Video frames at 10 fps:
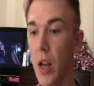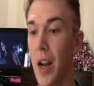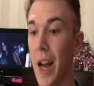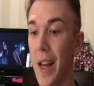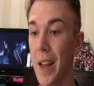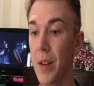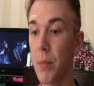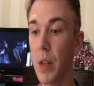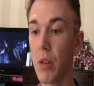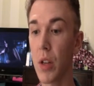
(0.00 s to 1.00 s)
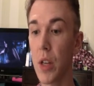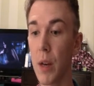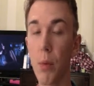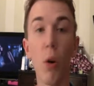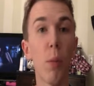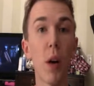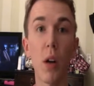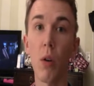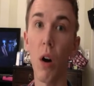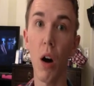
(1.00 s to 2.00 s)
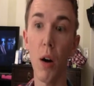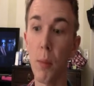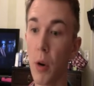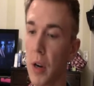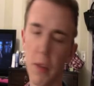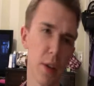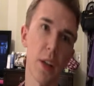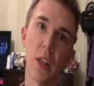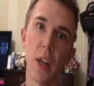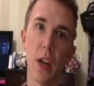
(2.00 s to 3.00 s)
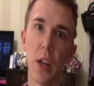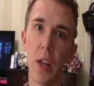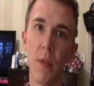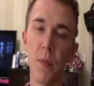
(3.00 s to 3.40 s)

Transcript: I hadn't been looking at Pokemon Go Hub or anything on the internet